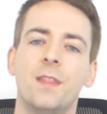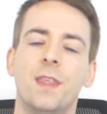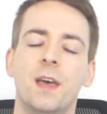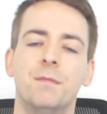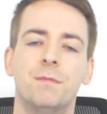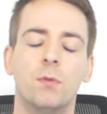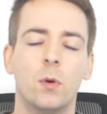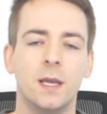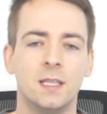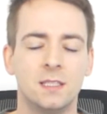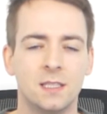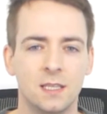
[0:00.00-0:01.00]
Their
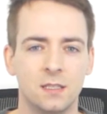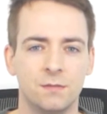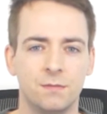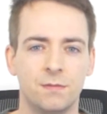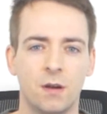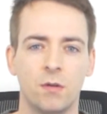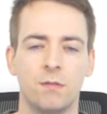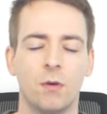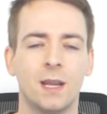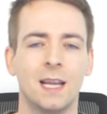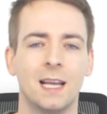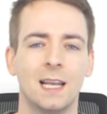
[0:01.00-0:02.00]
voice is very,
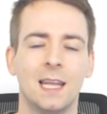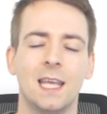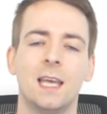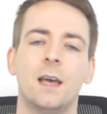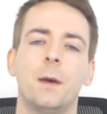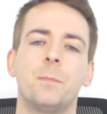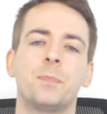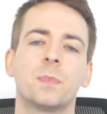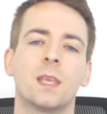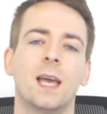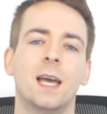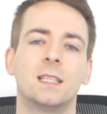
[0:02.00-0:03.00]
very clear
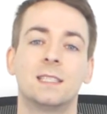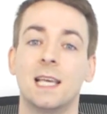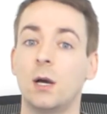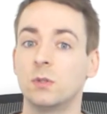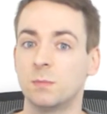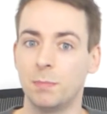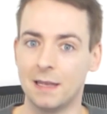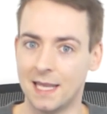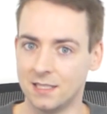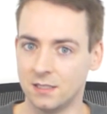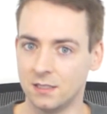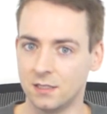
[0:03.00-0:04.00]
and sounds
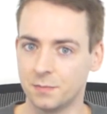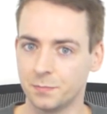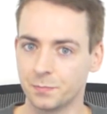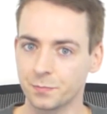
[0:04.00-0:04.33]
pleasant.